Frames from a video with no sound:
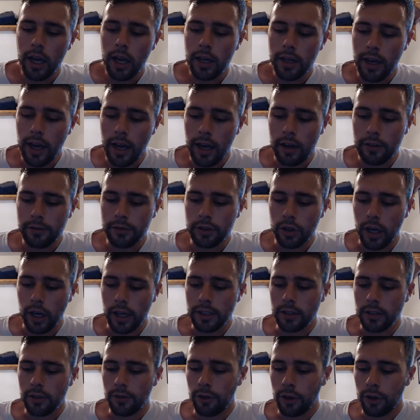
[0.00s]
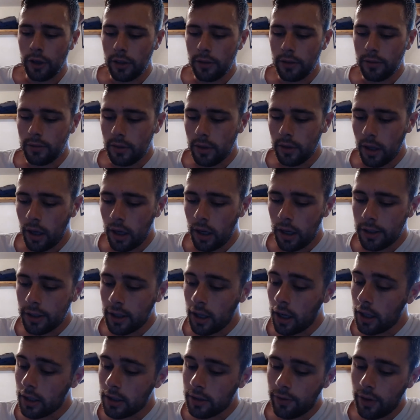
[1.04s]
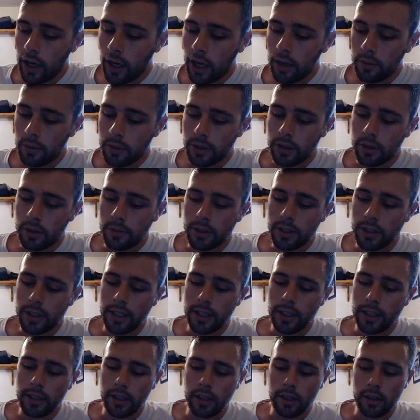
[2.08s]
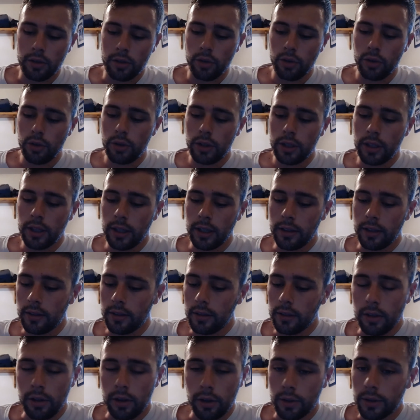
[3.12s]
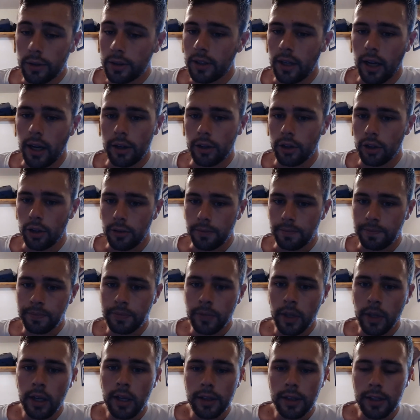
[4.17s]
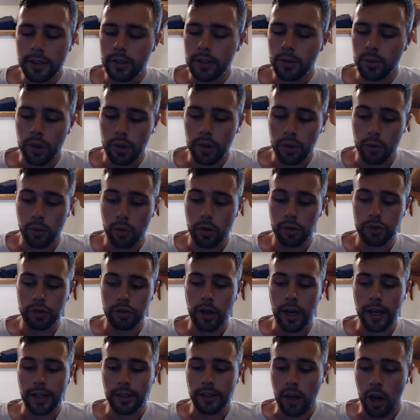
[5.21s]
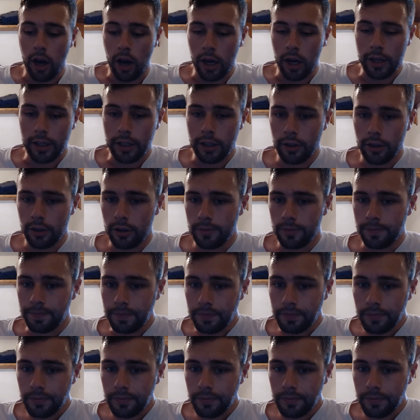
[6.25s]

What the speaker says: Nav tries to fit Don's vibe with some singing and crooning, and you know, it's not good. This is one of the worst tracks on here.